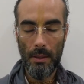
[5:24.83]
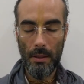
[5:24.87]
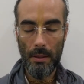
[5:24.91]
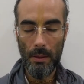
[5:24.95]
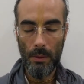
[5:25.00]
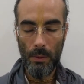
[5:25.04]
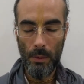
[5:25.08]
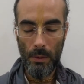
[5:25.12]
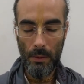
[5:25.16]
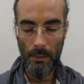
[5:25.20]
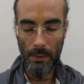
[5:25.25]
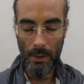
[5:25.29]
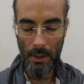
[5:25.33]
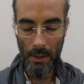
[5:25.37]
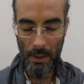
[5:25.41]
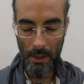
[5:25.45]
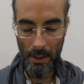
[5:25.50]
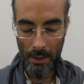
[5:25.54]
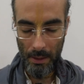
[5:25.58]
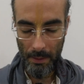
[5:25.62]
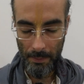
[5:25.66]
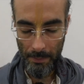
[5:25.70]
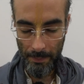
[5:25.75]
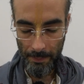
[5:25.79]
Guru
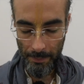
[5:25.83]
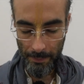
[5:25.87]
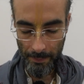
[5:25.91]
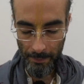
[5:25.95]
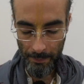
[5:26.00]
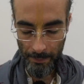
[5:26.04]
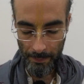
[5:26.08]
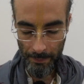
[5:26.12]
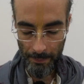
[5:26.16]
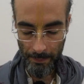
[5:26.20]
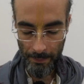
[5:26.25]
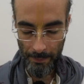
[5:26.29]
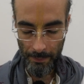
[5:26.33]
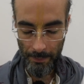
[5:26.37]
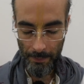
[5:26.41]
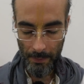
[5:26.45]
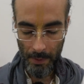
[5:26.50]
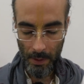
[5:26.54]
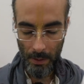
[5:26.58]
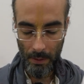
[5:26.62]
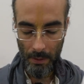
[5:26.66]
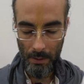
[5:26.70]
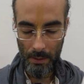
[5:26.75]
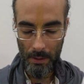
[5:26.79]
Vargya,
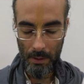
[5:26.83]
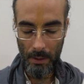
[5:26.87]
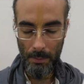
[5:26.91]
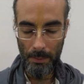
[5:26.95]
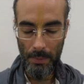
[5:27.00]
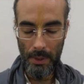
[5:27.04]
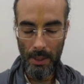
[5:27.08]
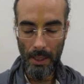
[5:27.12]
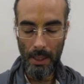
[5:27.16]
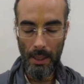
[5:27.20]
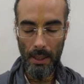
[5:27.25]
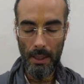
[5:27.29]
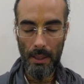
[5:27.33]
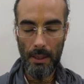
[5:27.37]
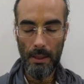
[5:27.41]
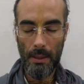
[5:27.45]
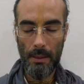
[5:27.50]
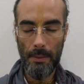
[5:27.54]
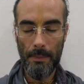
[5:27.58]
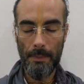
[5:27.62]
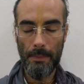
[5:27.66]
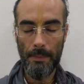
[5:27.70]
Sampradaya,